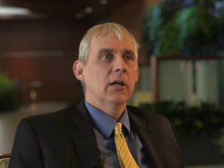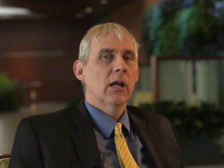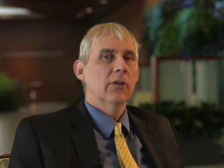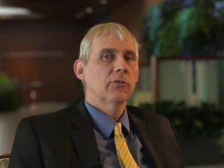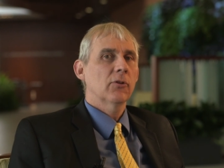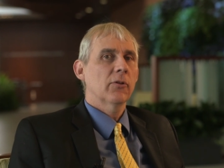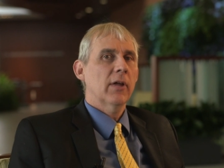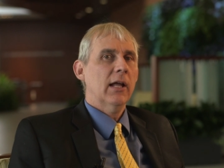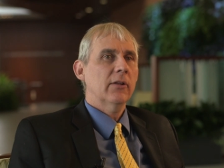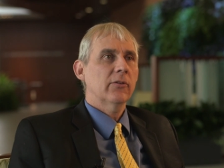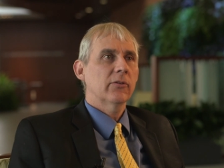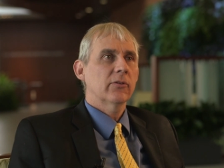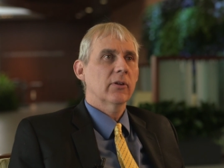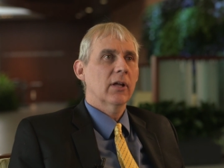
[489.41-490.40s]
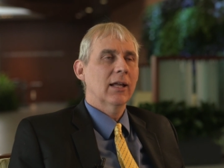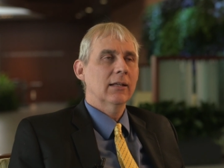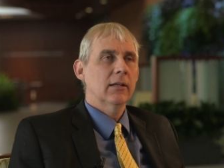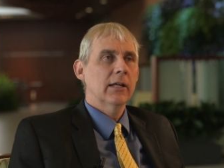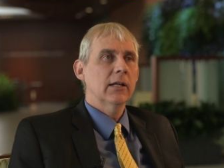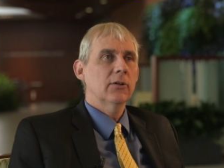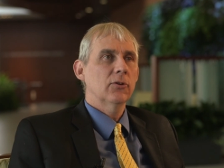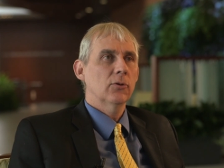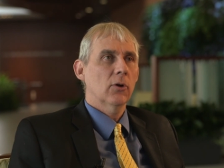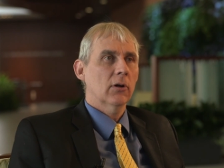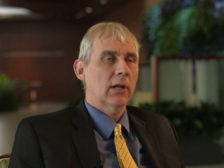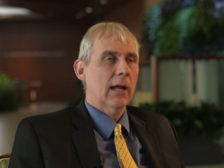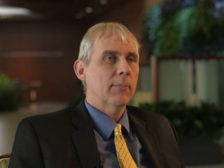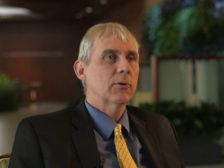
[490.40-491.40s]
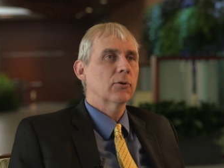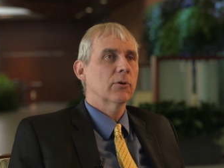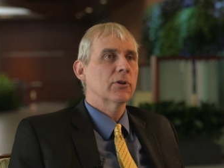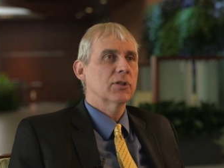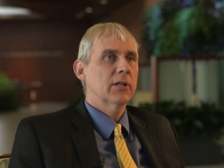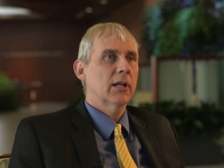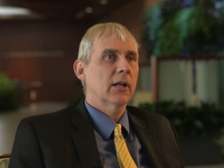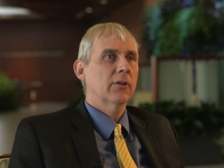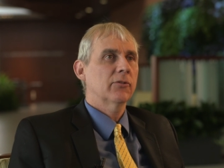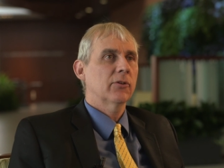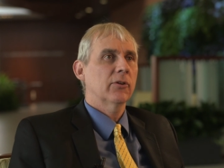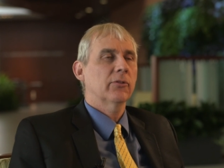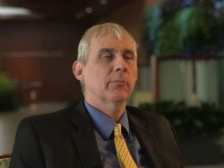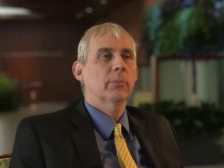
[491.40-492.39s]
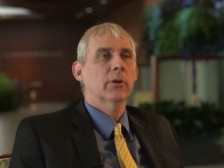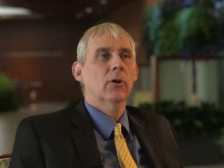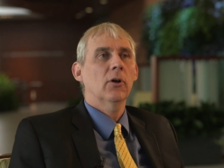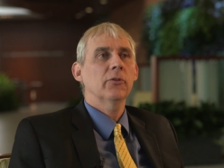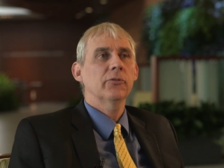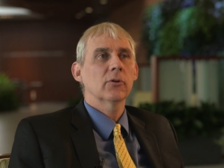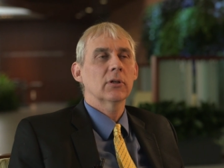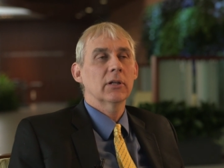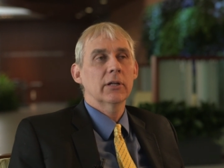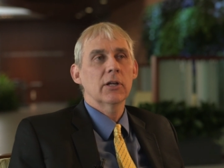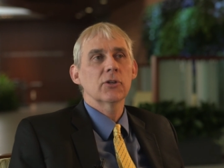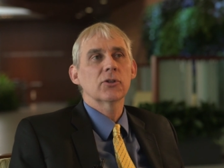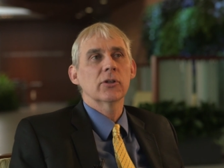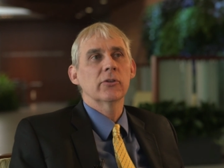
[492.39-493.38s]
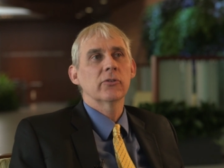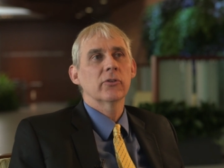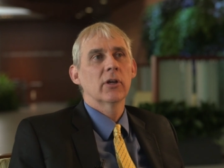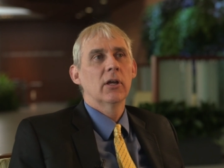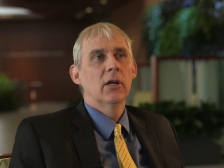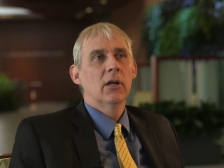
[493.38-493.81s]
And so that's a link to our laboratory geneticists, but also clinicians